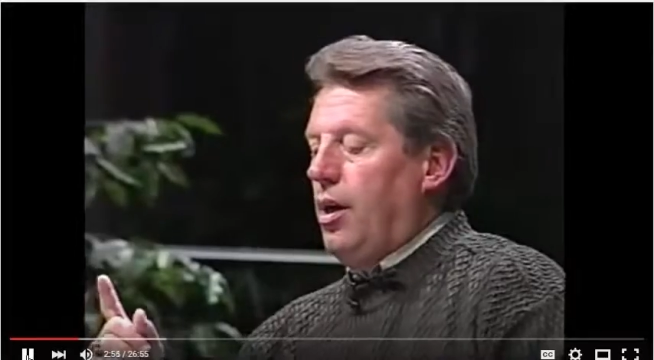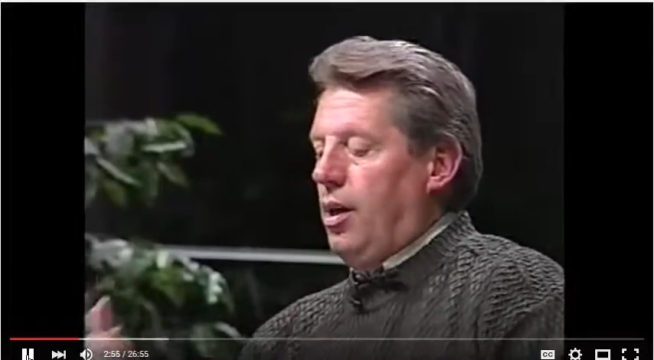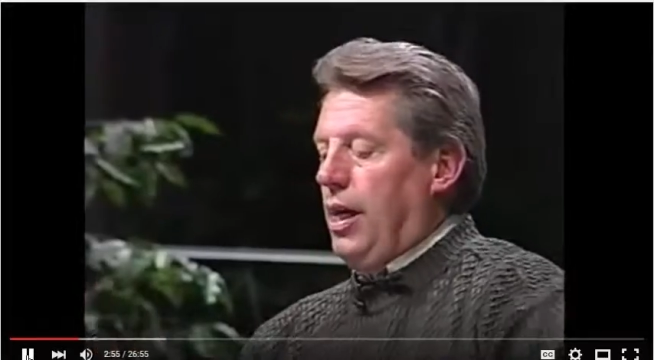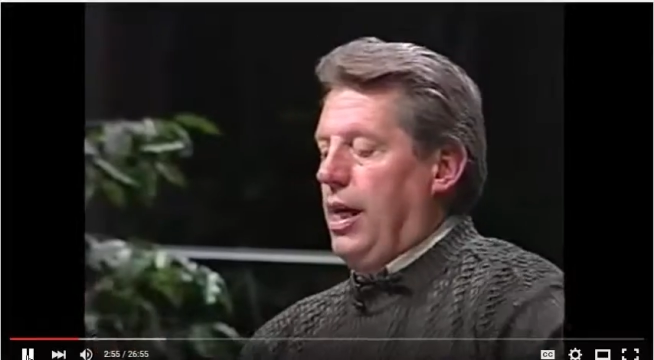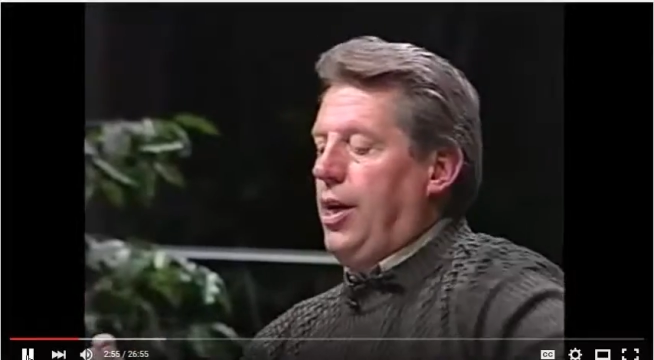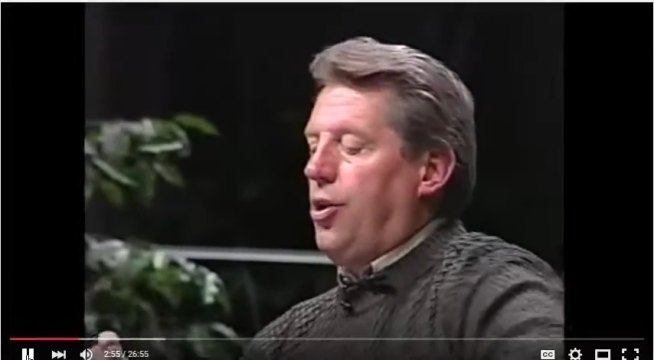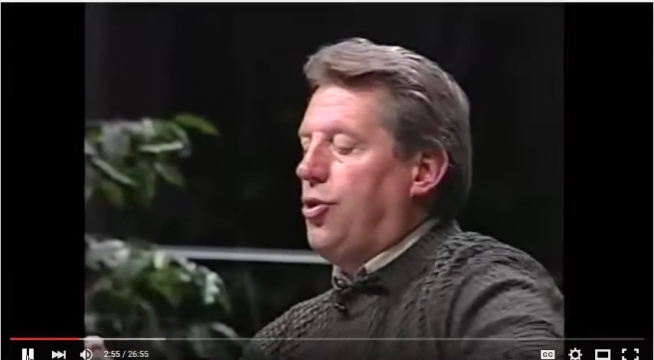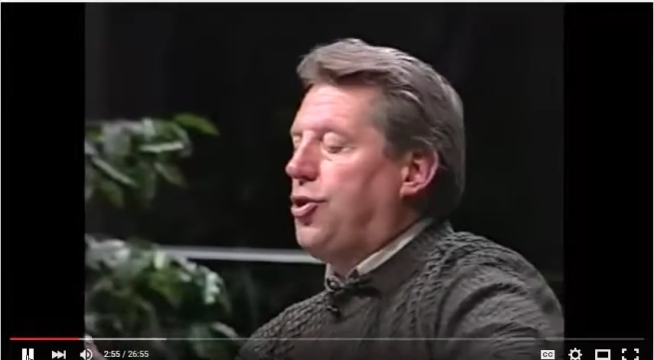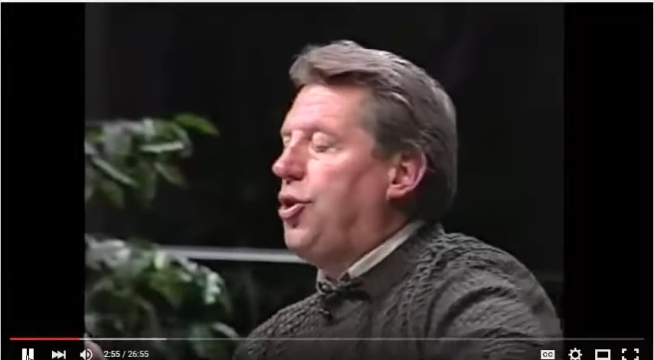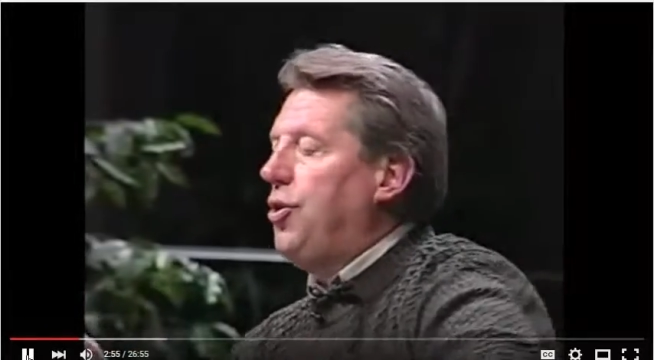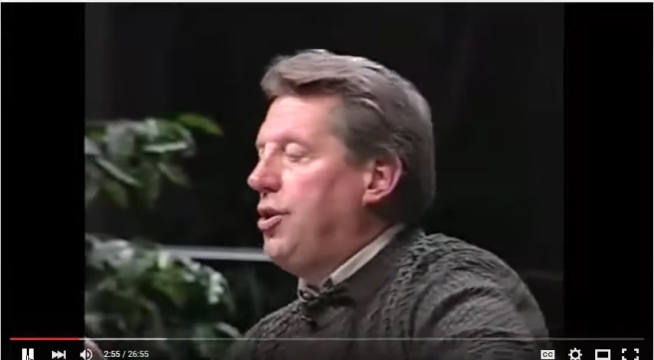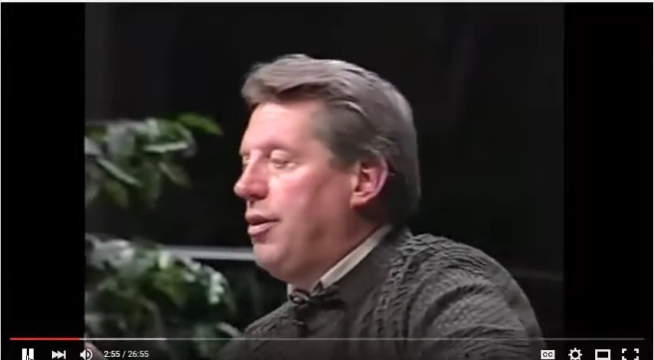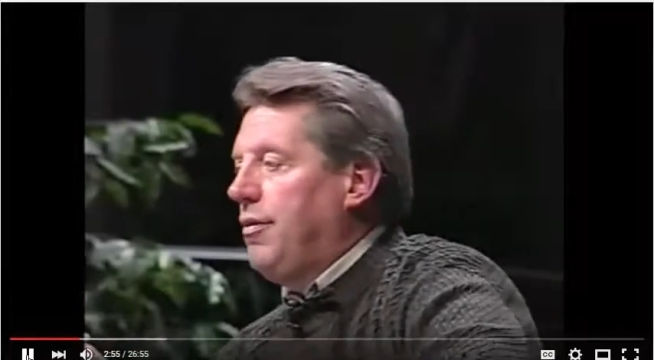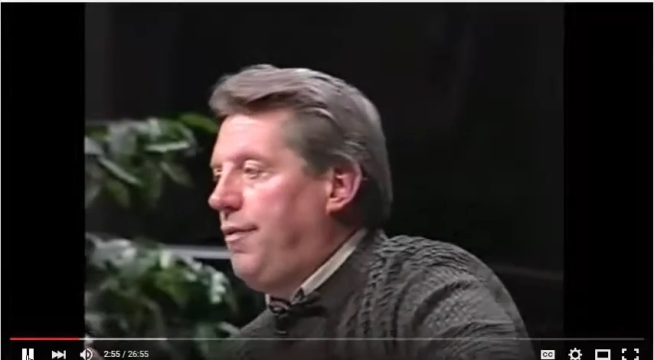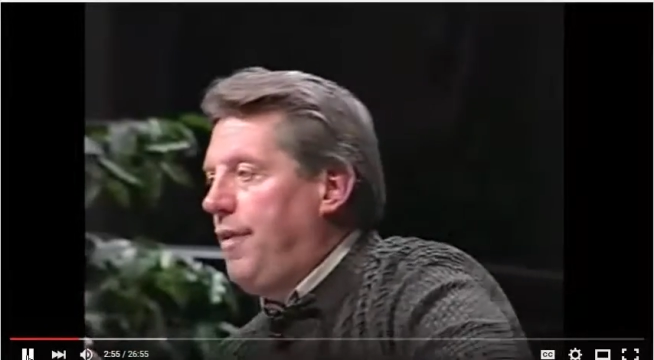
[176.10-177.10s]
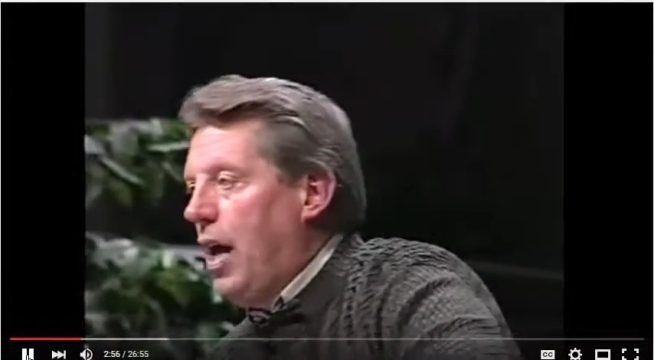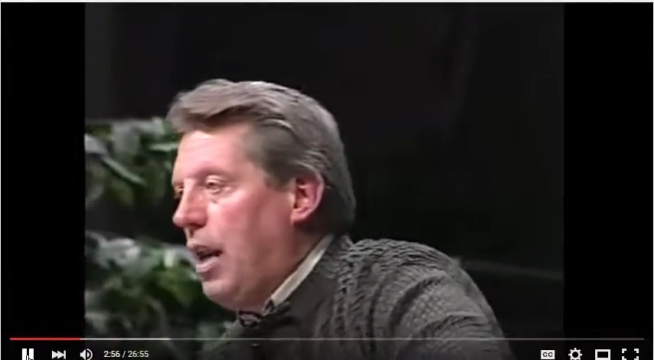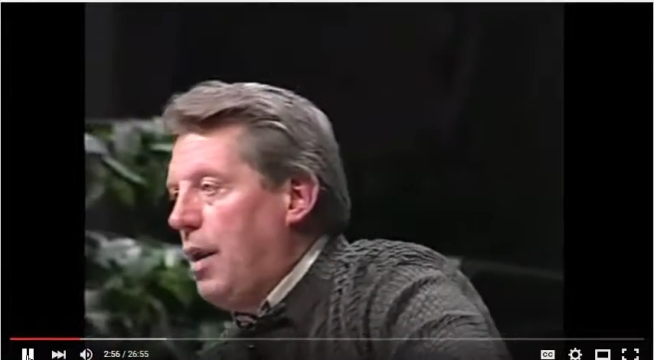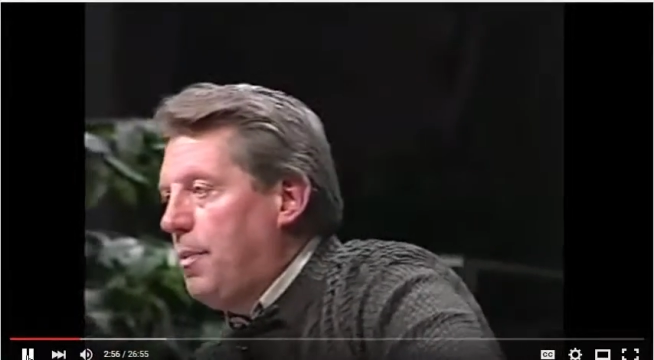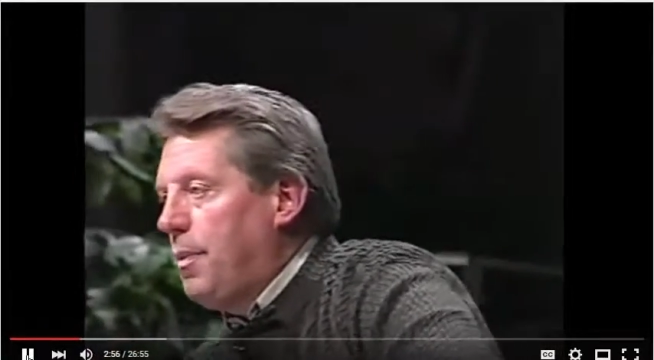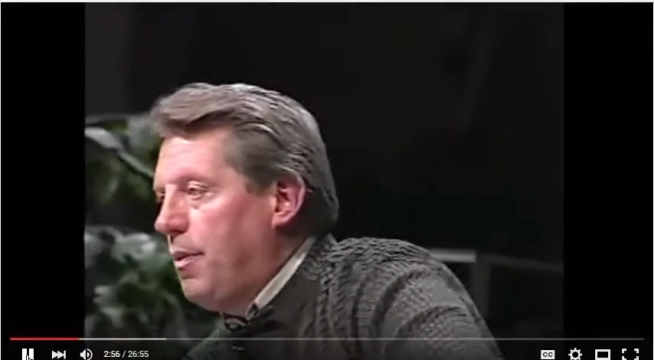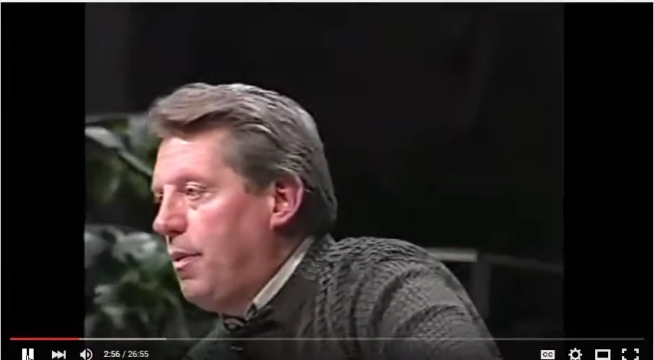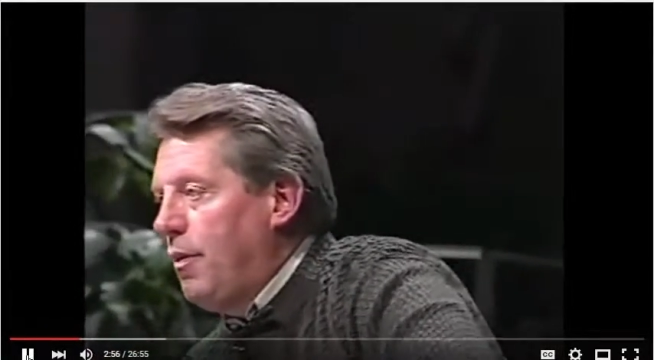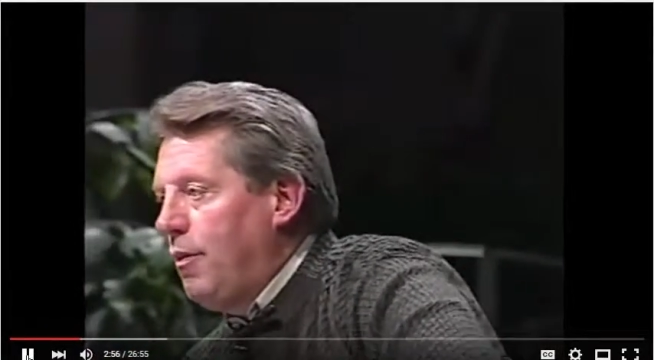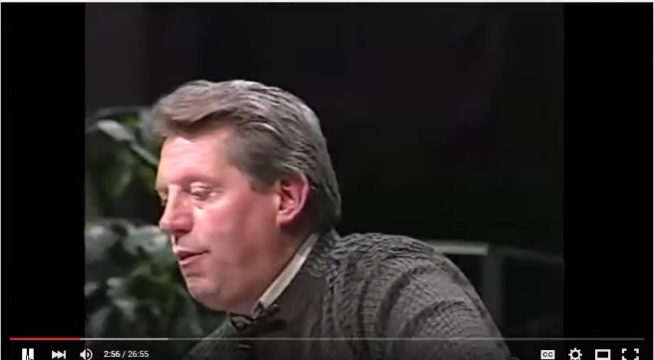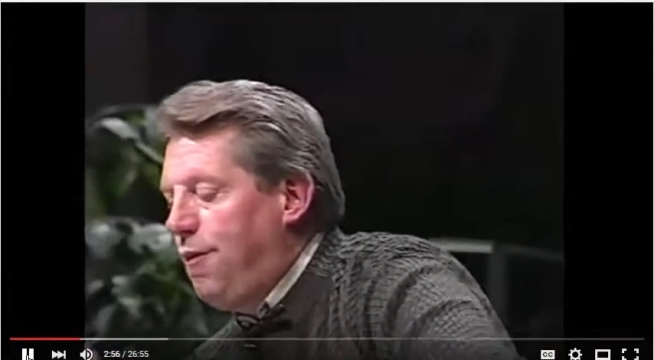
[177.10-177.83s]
Leaders who develop